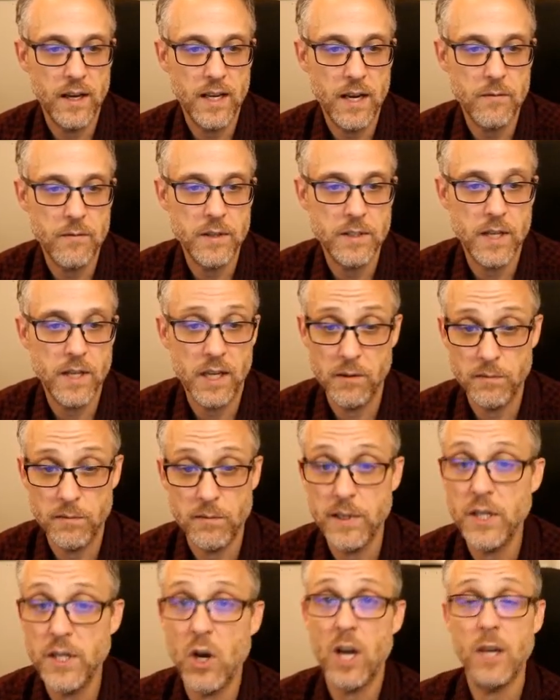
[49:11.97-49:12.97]
have this like
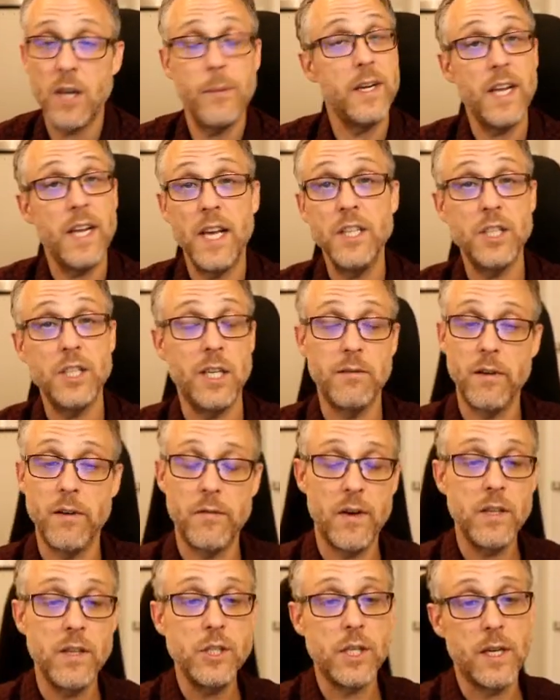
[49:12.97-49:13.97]
free documentation of a
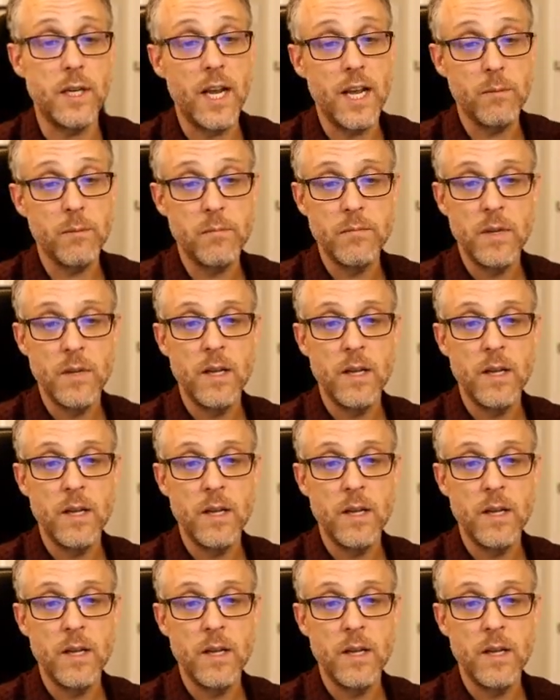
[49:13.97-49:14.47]
function name.